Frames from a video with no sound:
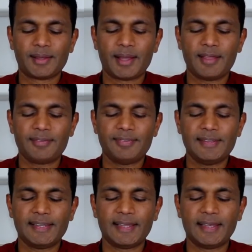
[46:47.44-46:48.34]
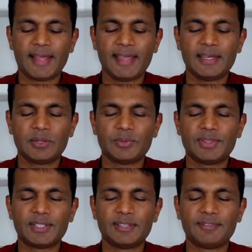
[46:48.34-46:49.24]
I feel aligned
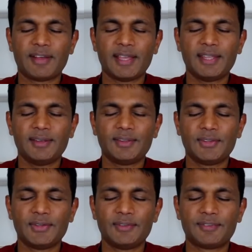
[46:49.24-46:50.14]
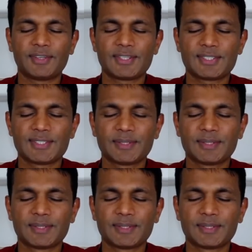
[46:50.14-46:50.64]
with the divine universe.